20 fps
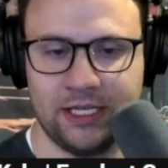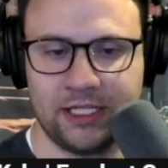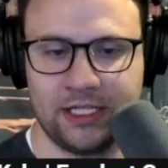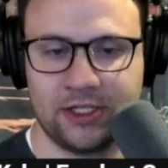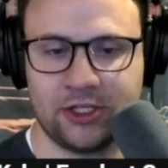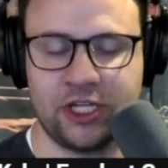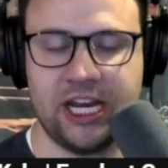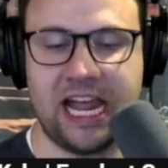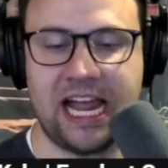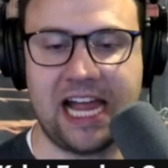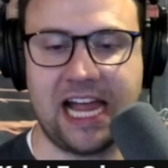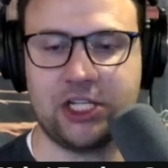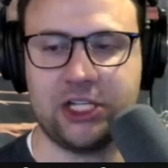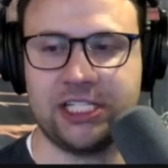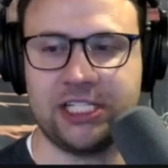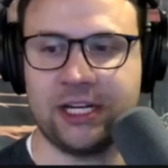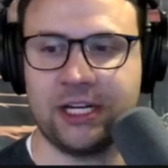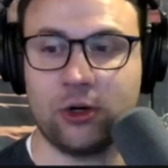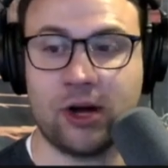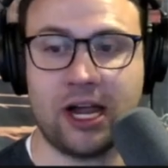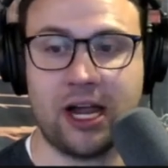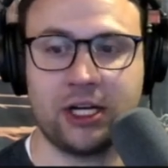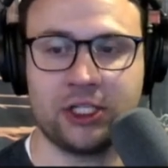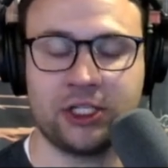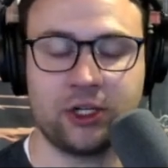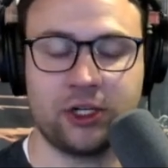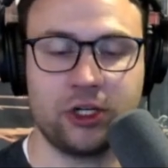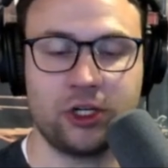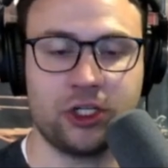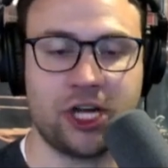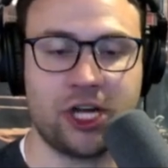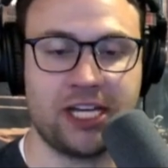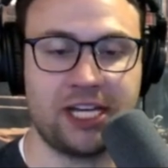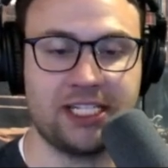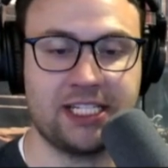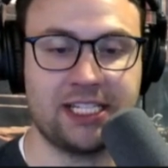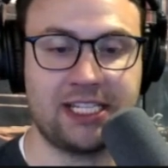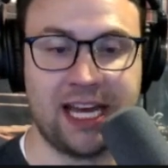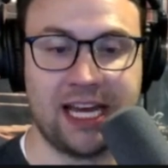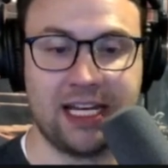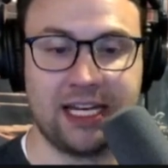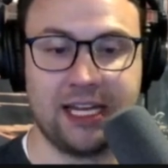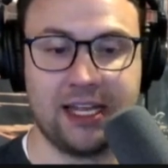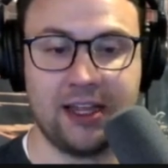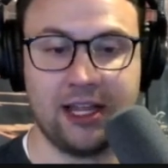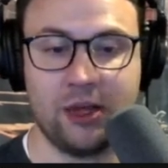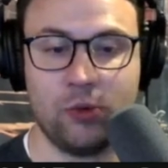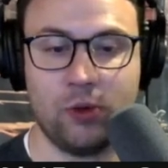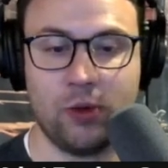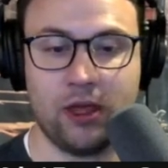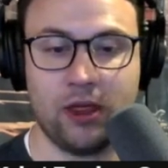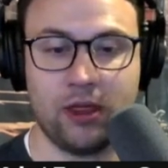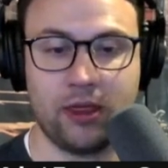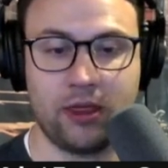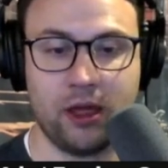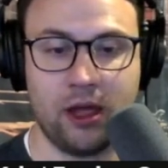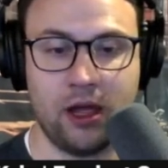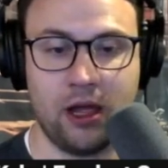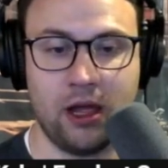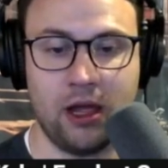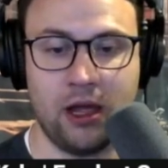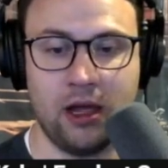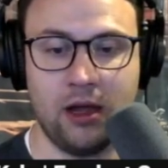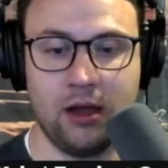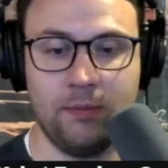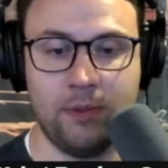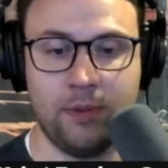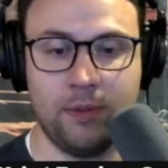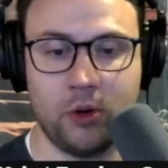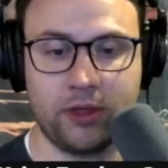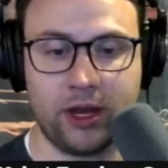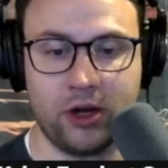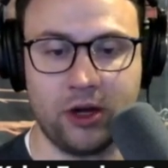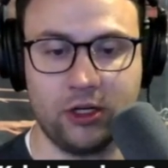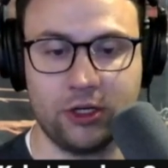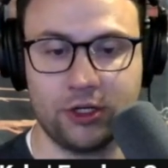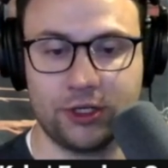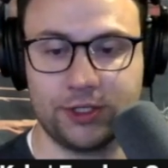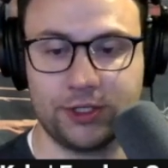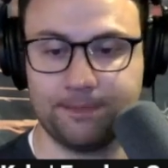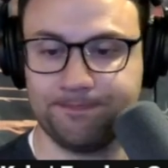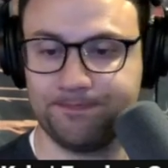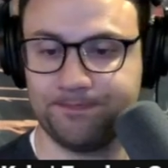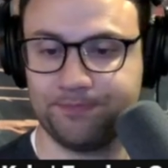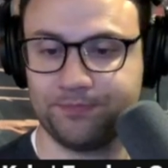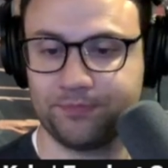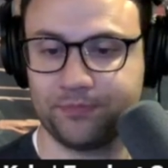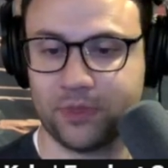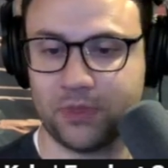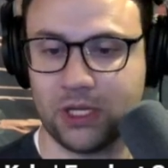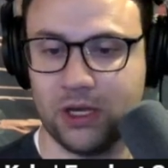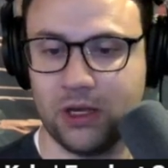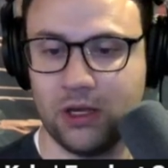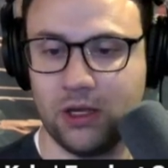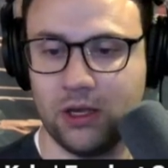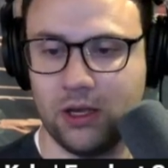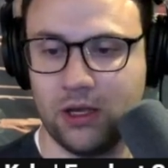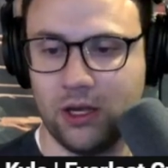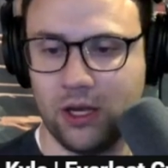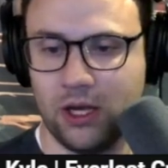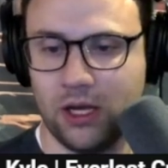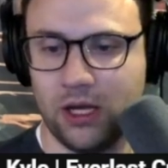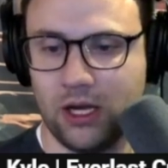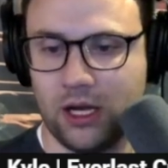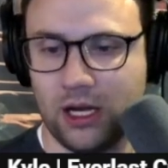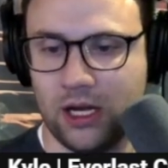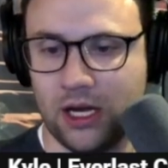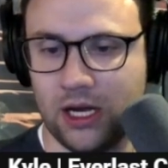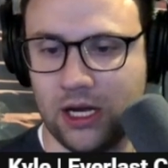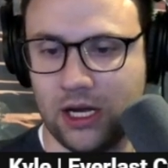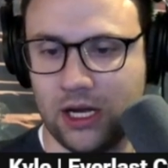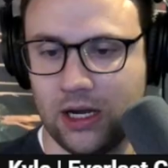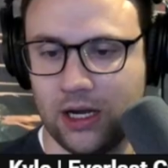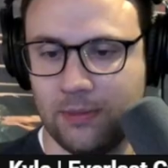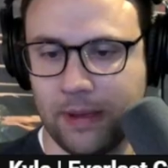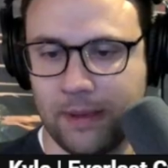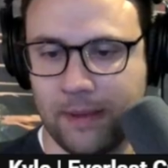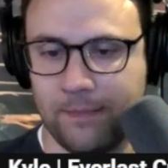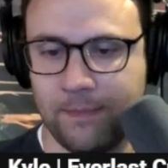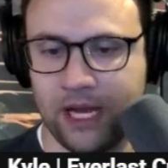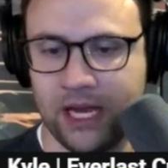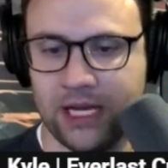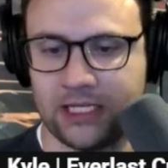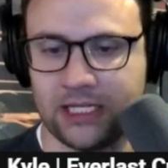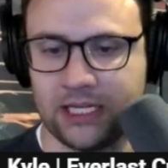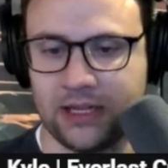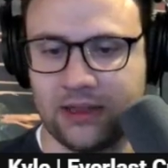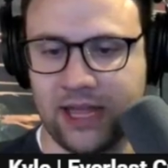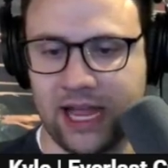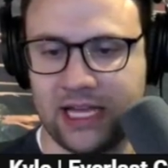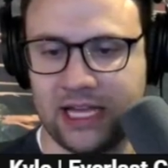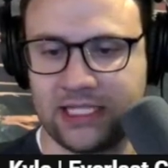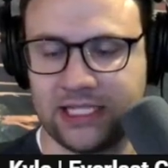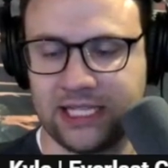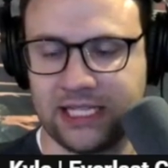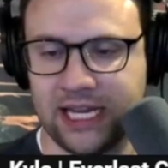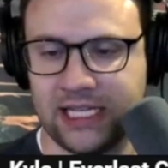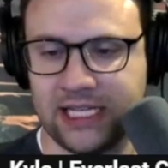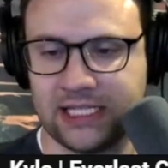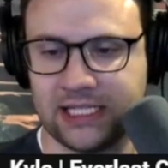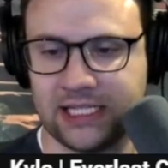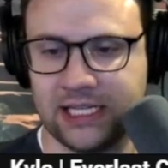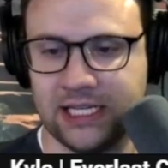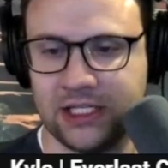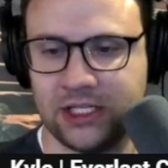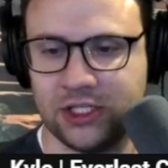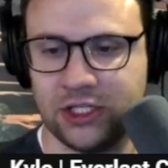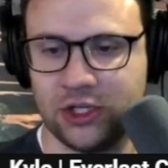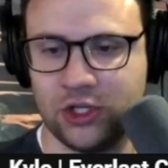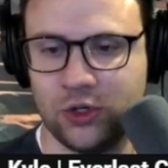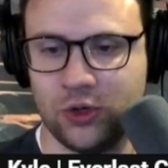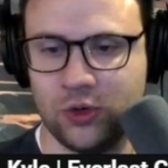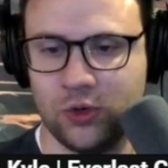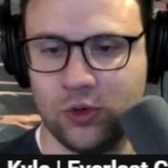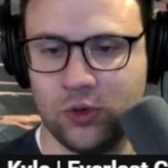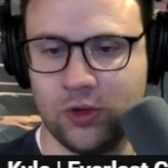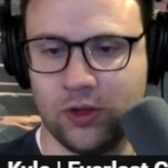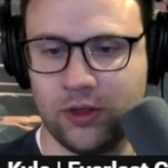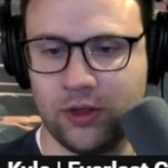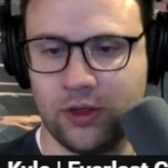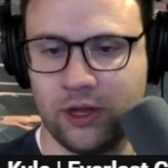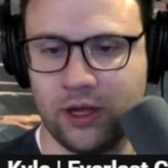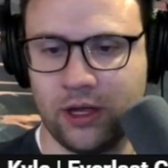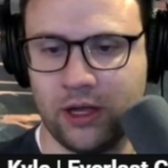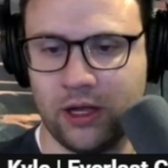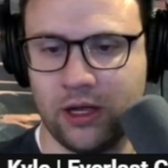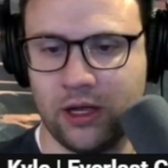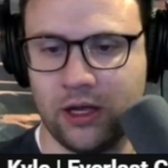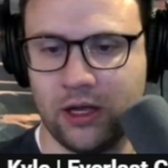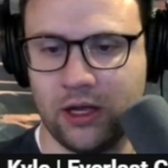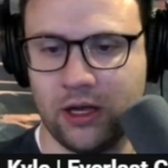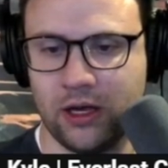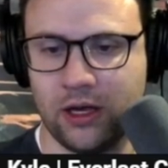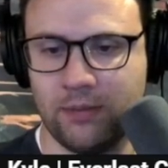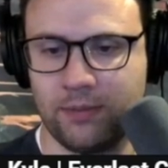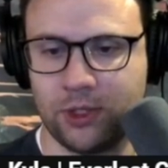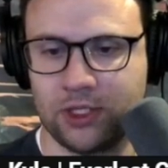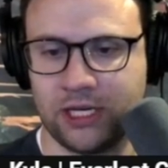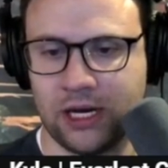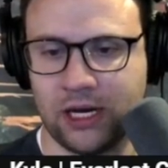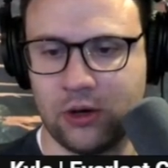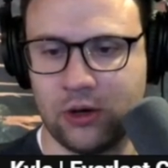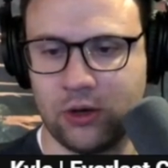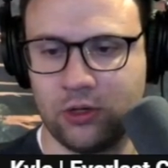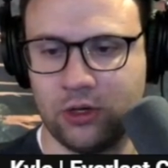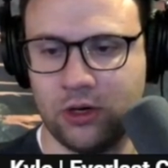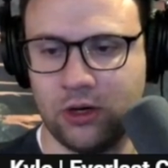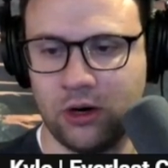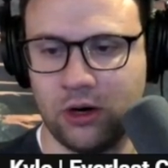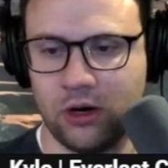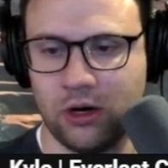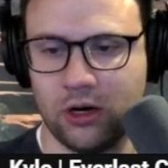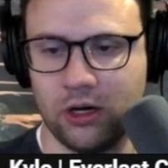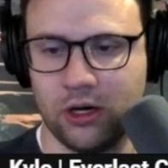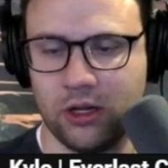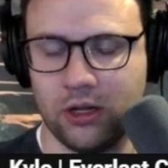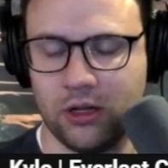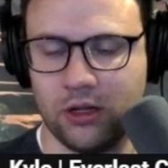So she actually synergizes technically with both characters. But that takes us into the Umbertown Guard.